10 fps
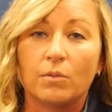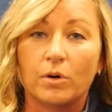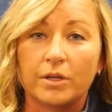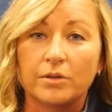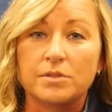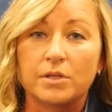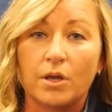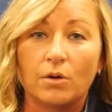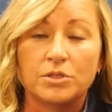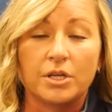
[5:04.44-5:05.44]
we're used to
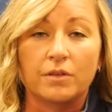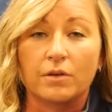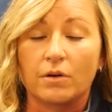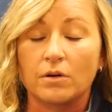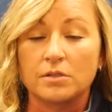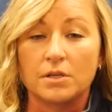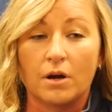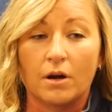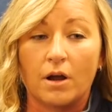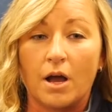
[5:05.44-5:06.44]
coaching. The girls
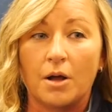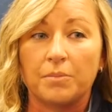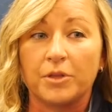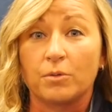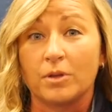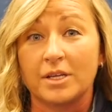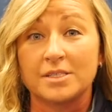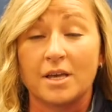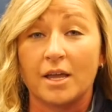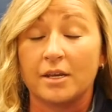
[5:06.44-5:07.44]
are, really
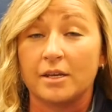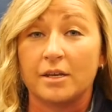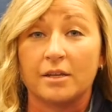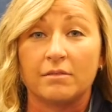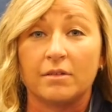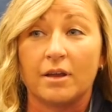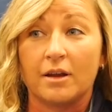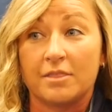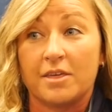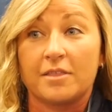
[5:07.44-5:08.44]
excited. And
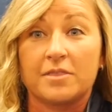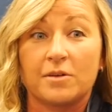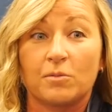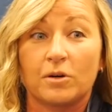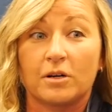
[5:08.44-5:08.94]
I think that